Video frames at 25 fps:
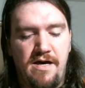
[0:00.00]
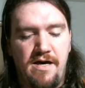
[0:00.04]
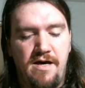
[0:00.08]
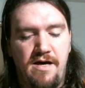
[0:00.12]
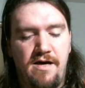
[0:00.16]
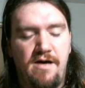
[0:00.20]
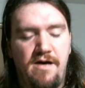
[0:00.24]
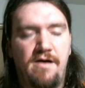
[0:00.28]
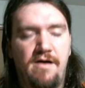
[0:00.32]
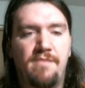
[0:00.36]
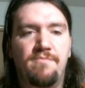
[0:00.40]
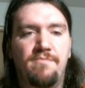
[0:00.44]

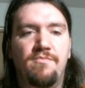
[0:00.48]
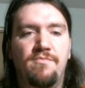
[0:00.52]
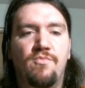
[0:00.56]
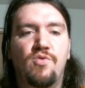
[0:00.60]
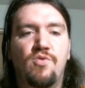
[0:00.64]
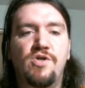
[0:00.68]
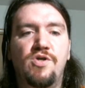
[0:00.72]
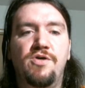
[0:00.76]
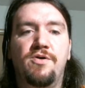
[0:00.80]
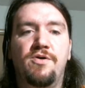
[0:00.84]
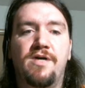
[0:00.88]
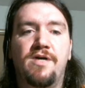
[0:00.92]

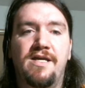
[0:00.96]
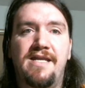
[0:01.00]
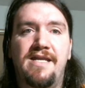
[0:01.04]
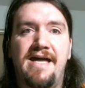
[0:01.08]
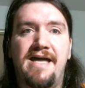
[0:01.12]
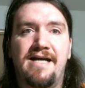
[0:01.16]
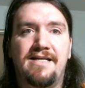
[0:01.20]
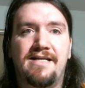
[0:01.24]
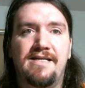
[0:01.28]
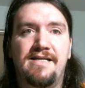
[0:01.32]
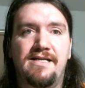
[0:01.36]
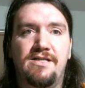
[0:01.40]
When you
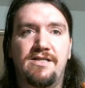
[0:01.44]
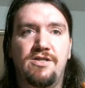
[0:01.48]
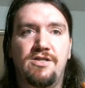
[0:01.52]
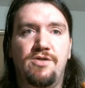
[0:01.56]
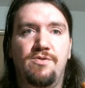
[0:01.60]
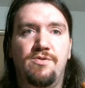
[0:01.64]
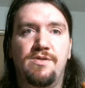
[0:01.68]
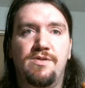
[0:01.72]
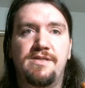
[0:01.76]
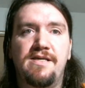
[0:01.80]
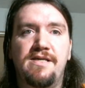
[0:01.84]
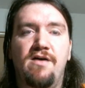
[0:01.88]
connect it
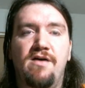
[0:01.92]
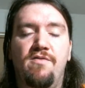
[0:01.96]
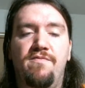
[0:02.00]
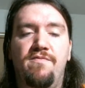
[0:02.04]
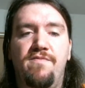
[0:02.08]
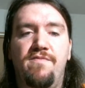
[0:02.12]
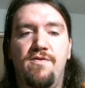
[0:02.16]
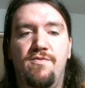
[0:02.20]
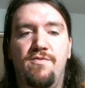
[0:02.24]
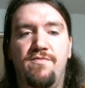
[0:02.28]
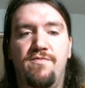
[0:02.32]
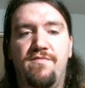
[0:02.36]
to a
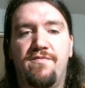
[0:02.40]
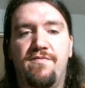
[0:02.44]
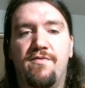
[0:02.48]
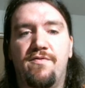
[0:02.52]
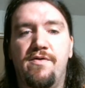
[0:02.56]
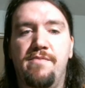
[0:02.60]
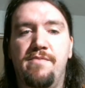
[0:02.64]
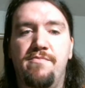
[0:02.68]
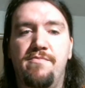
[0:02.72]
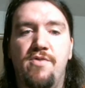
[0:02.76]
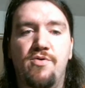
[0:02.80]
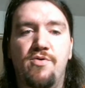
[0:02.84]
cell phone
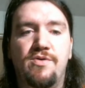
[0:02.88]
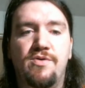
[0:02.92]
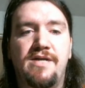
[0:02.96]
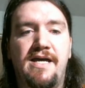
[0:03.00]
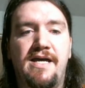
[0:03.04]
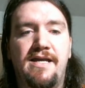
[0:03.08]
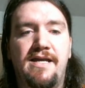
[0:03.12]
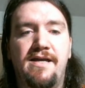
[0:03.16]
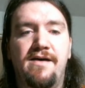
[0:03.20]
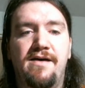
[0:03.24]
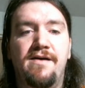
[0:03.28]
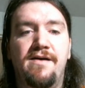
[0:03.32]
for remote
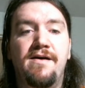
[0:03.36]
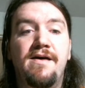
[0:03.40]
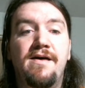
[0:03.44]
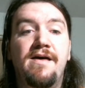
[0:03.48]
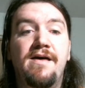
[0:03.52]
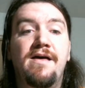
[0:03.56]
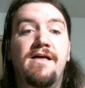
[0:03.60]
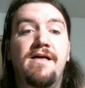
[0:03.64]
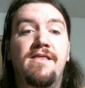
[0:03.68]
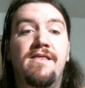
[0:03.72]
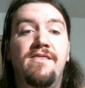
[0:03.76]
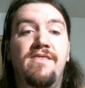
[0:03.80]
data,
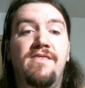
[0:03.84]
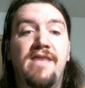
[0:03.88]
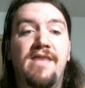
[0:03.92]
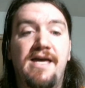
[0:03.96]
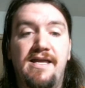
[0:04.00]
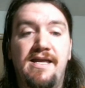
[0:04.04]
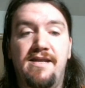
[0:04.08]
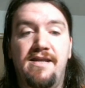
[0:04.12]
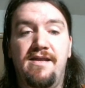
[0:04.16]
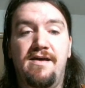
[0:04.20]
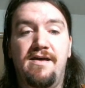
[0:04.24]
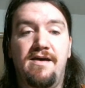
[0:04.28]

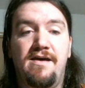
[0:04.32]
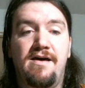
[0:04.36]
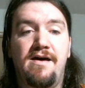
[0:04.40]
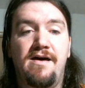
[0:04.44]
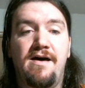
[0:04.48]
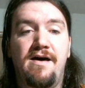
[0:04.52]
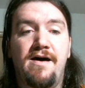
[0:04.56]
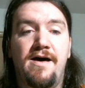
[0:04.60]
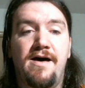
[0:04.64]
then